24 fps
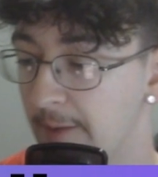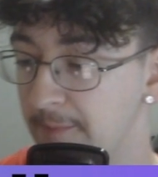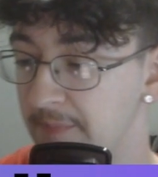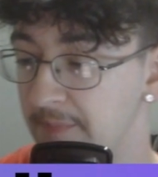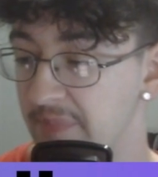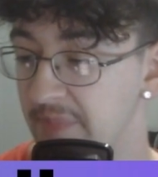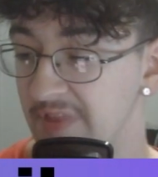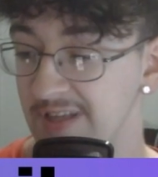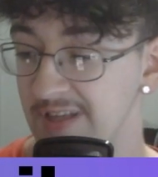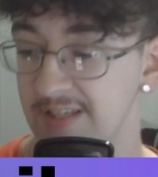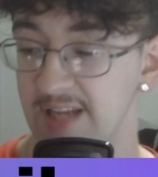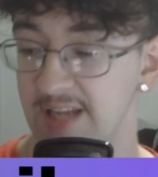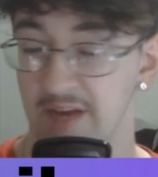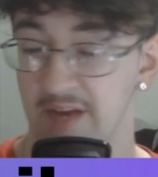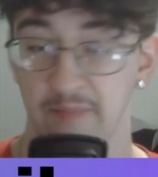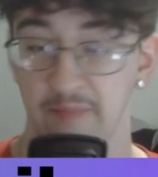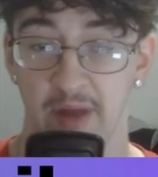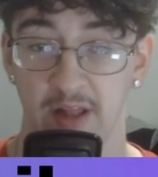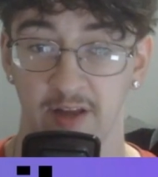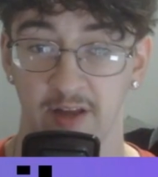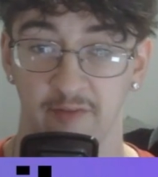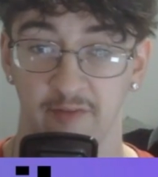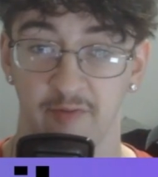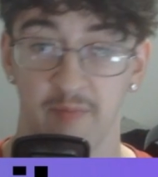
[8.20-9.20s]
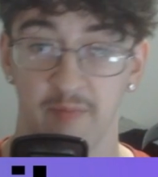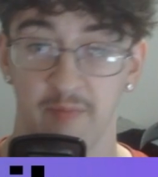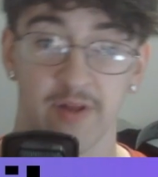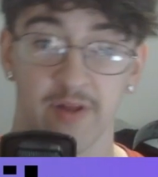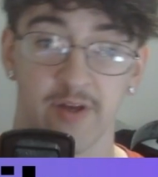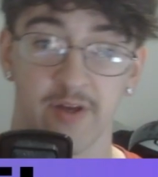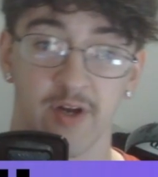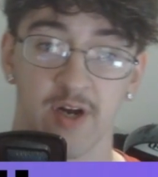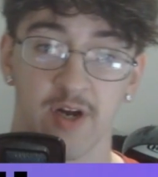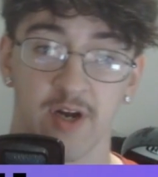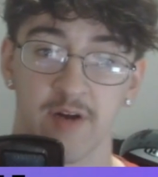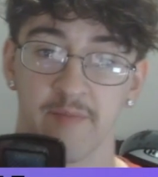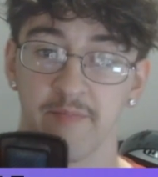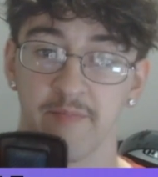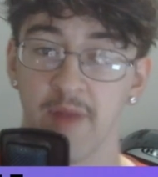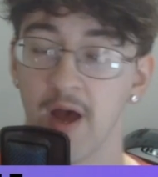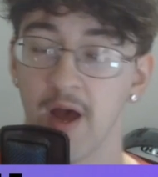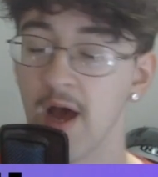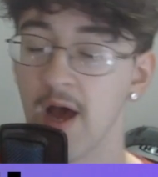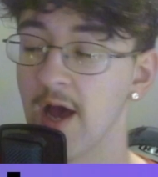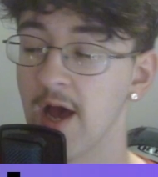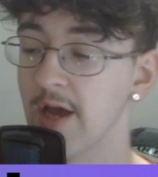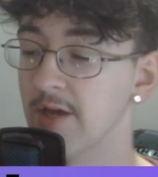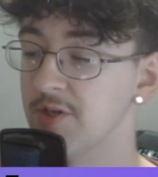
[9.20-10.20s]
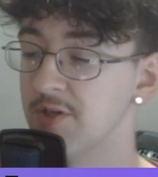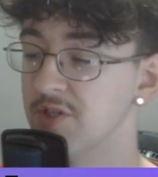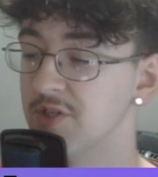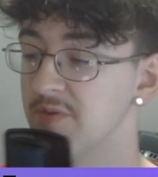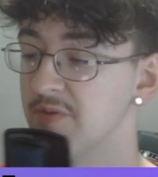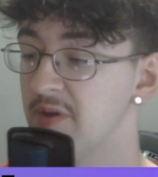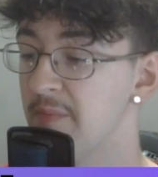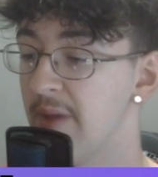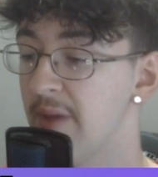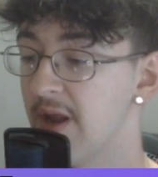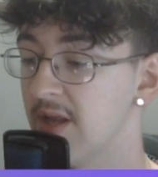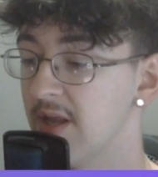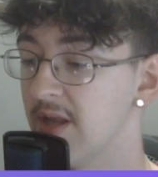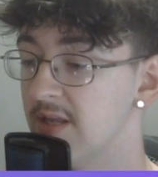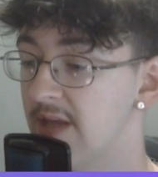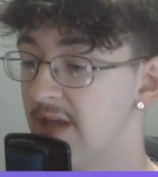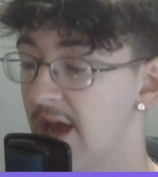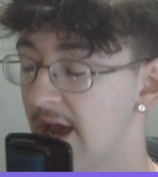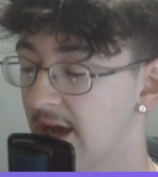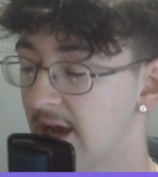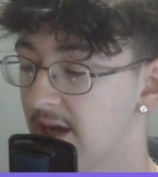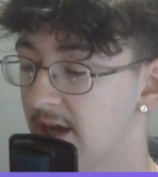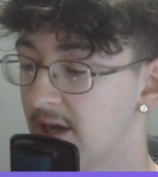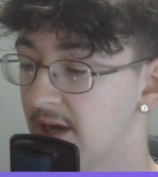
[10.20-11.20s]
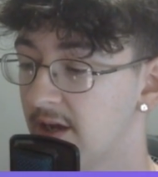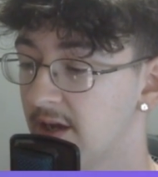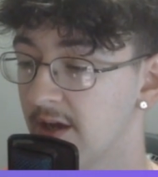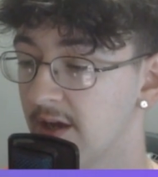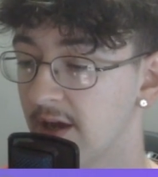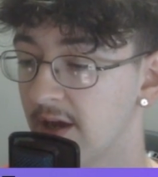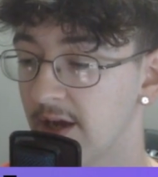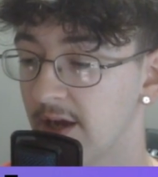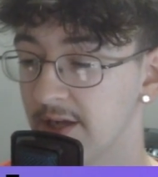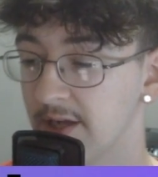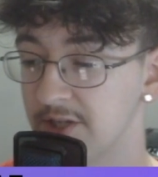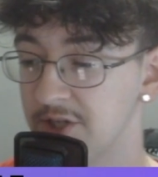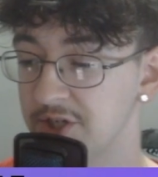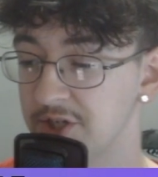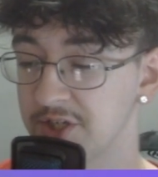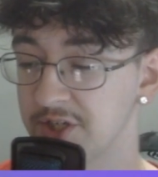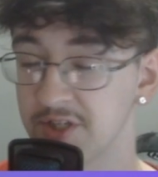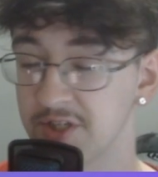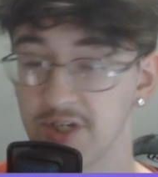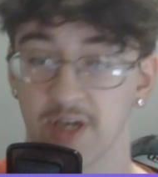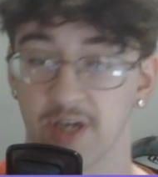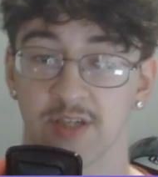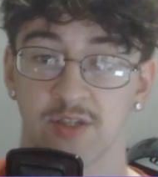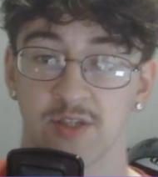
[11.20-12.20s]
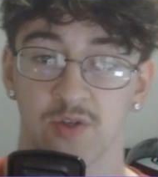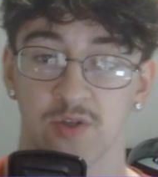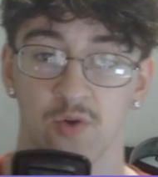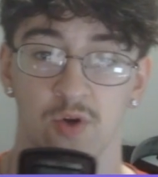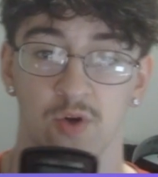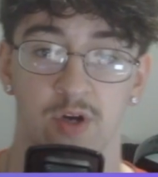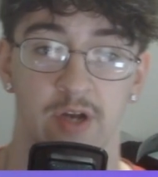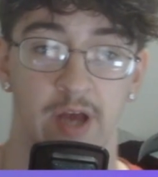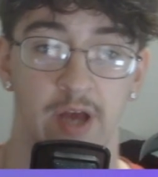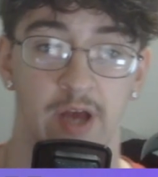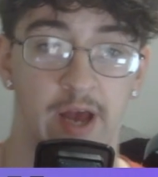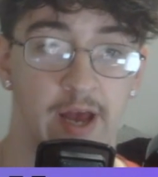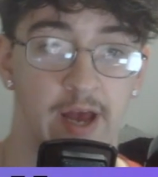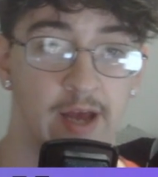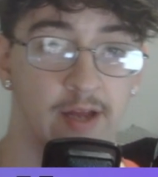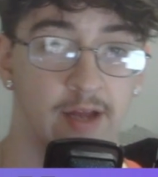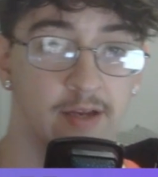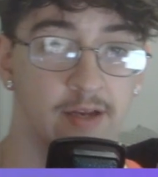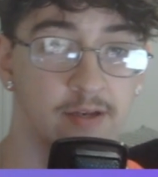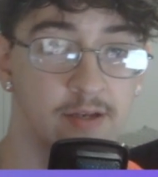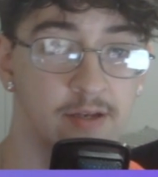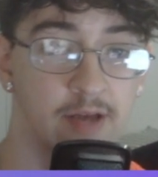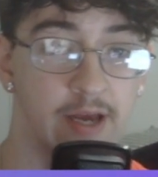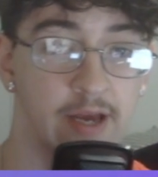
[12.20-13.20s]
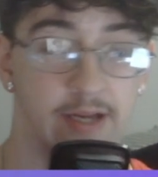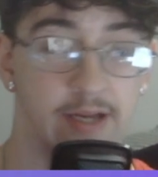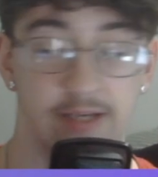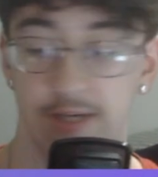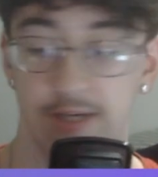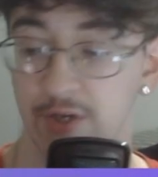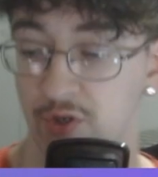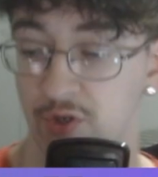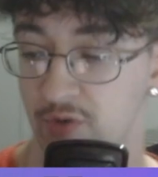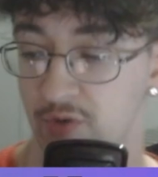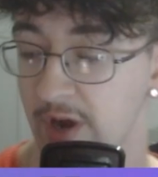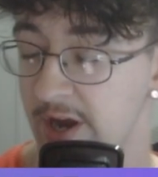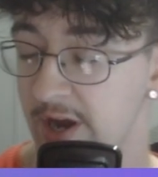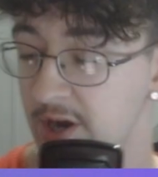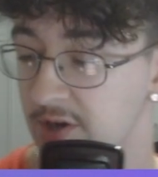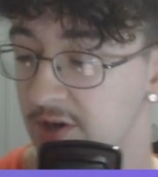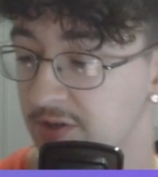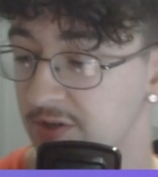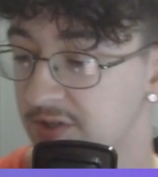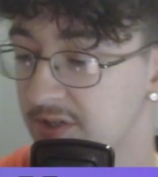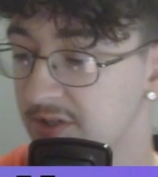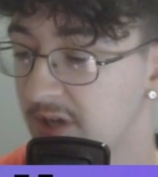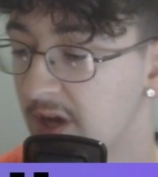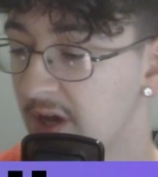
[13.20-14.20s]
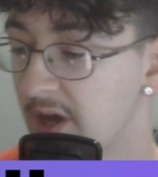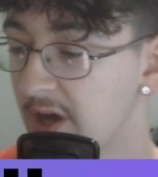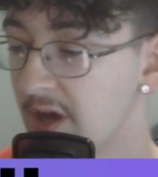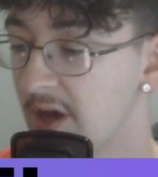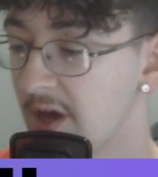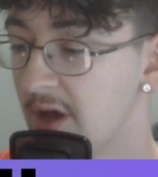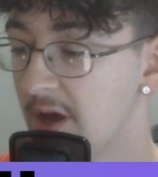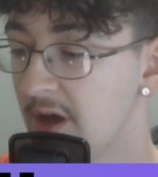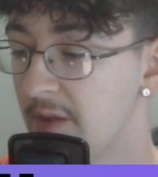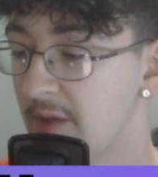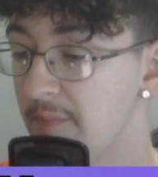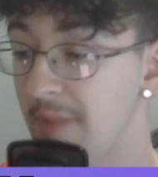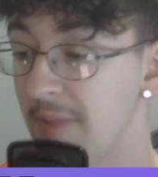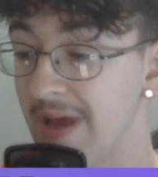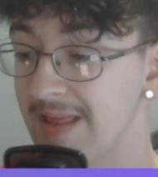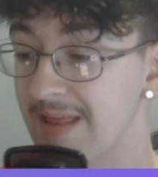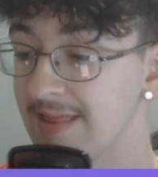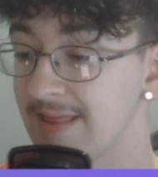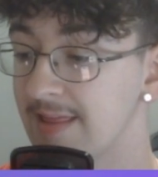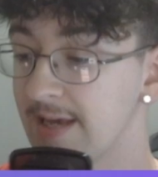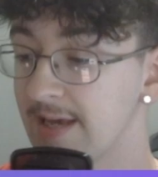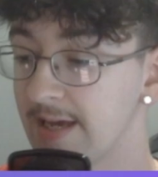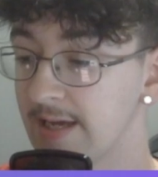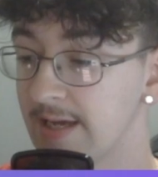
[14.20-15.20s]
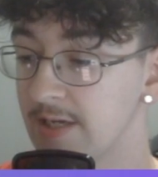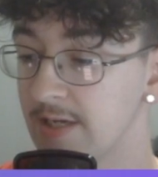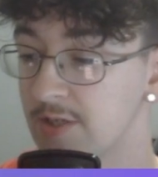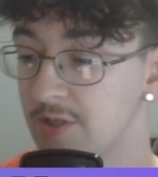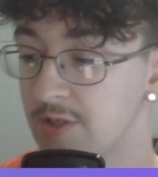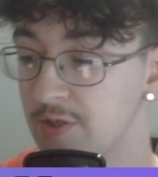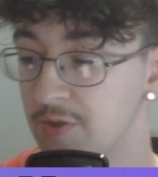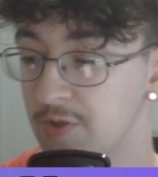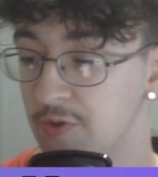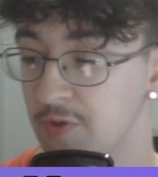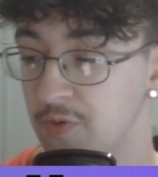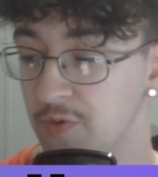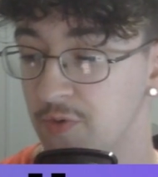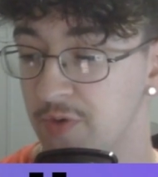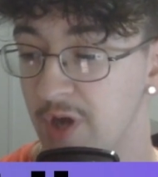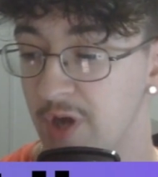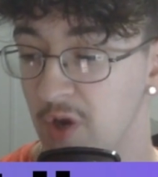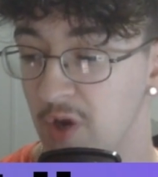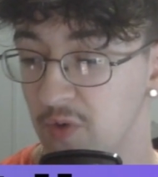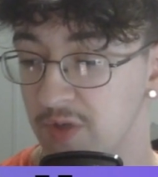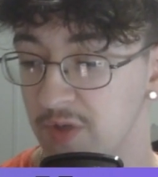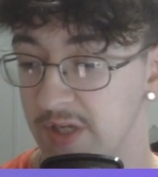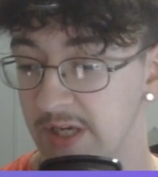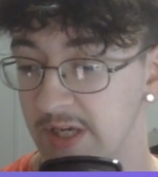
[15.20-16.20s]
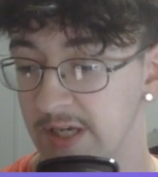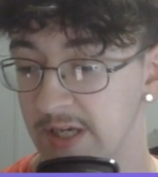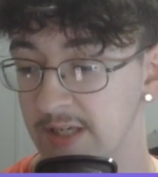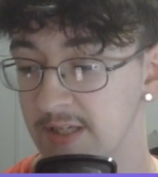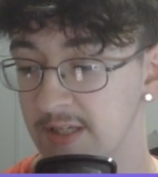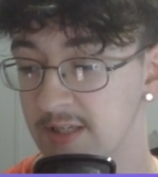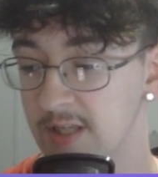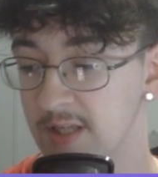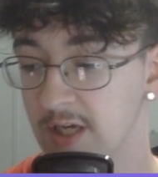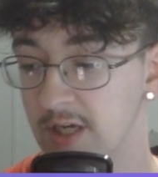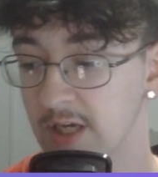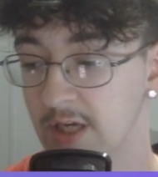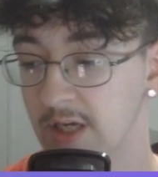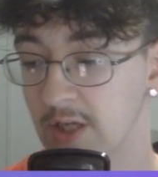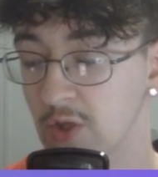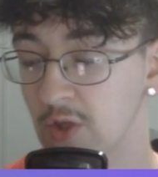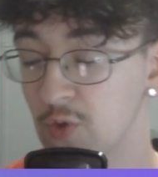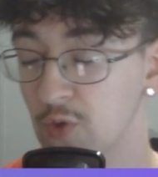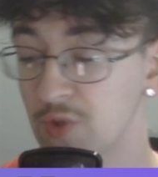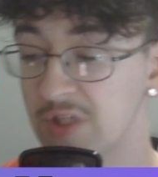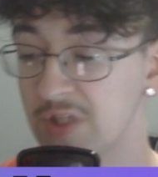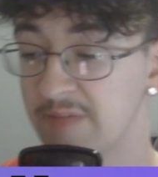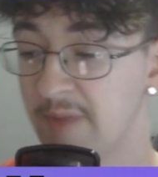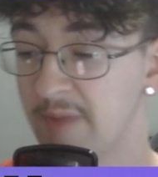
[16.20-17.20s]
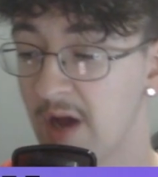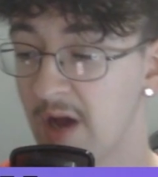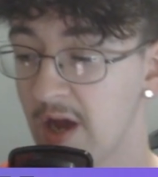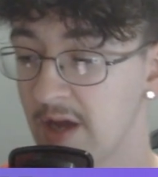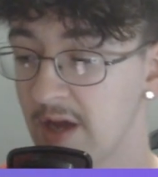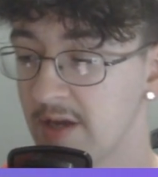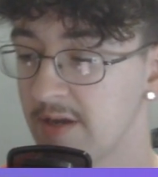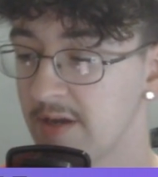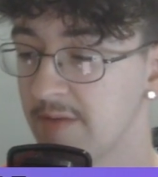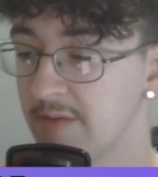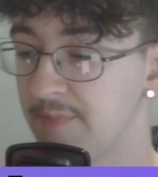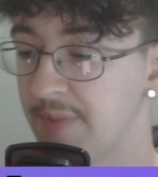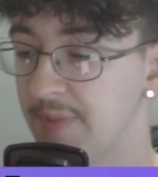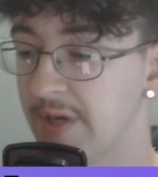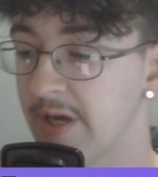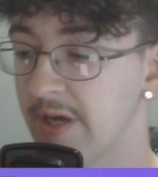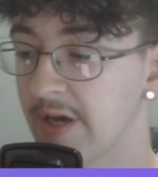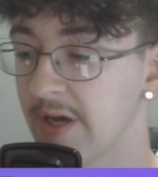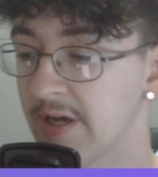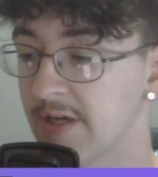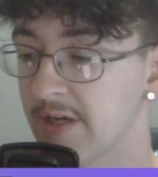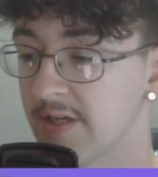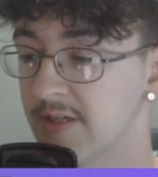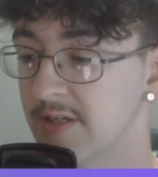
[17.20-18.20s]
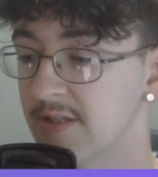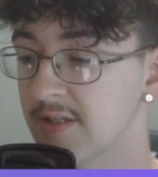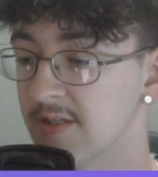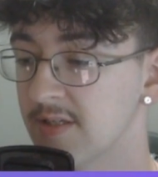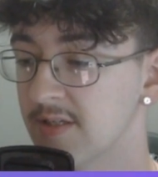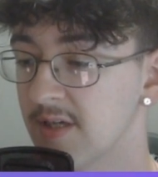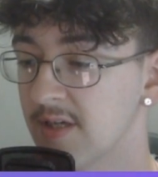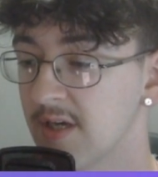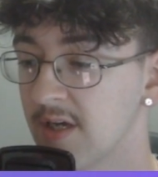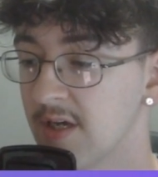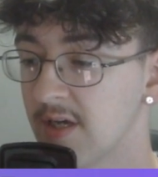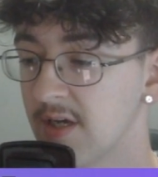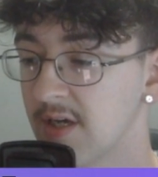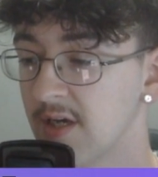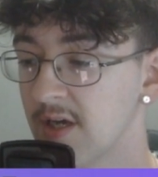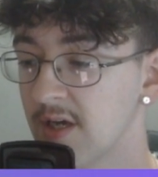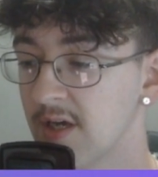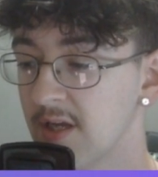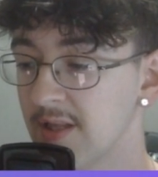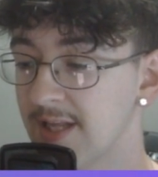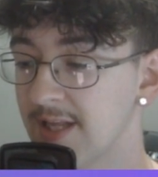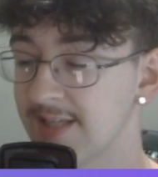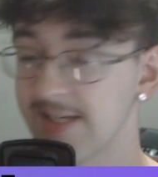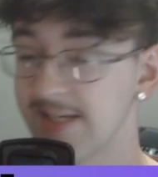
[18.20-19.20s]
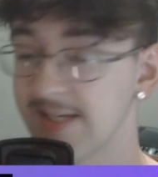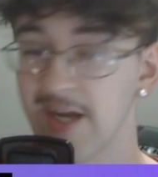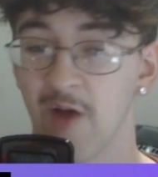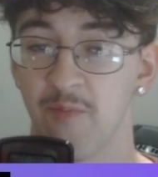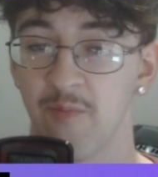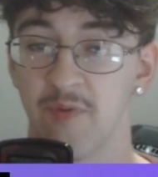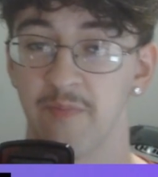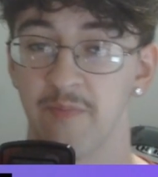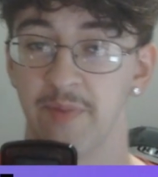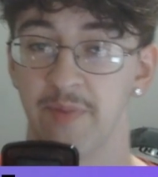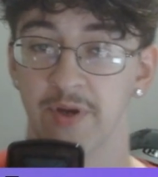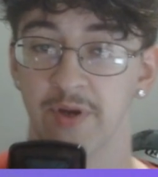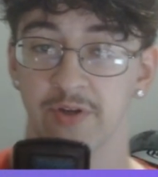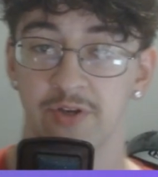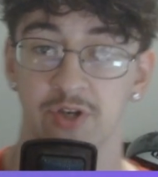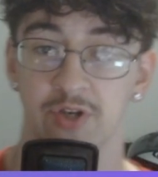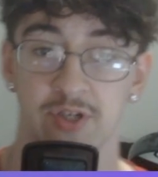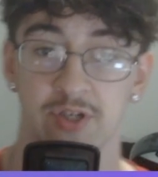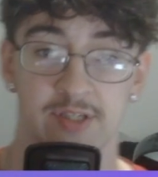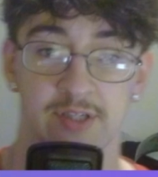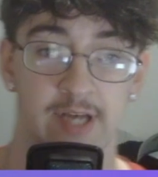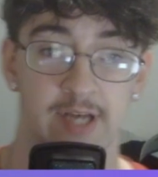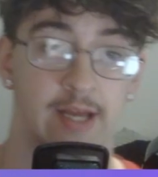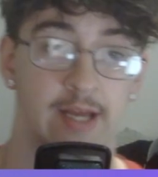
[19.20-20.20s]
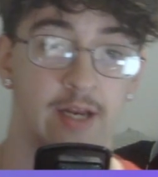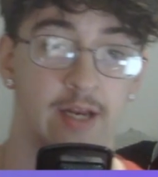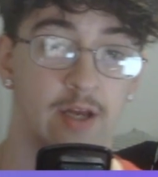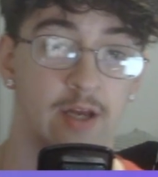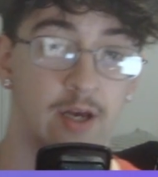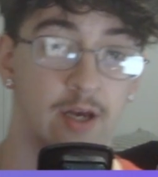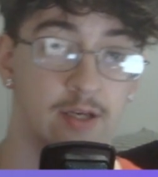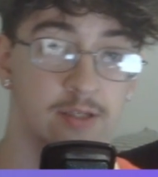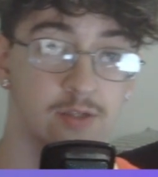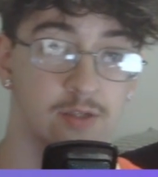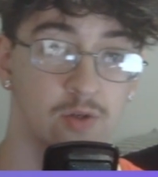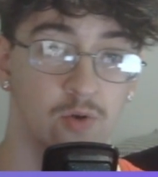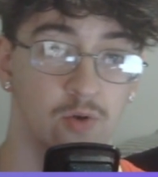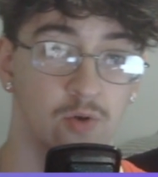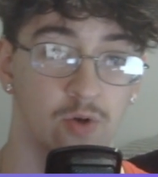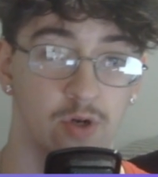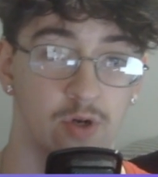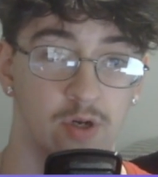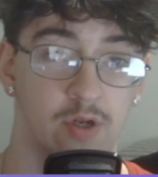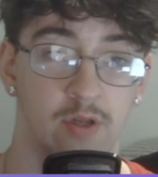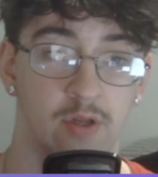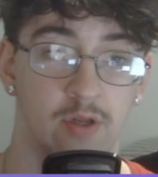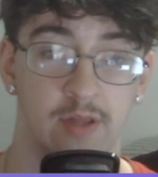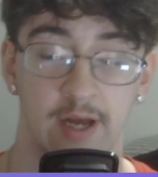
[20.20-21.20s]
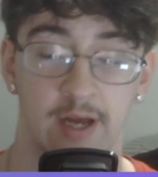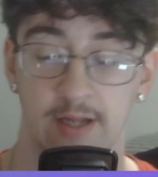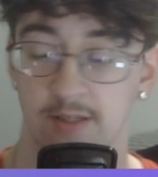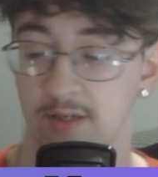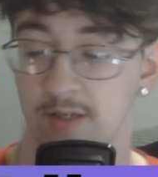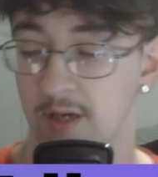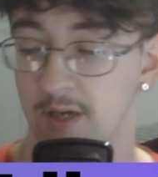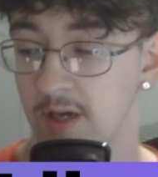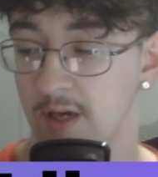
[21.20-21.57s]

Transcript: This deck may look familiar. It used to be a meta deck. It's just Guzzlord and 18 trainers. Main thing to note is the Lucamine, because that's going to help you build your second Guzzlord. That's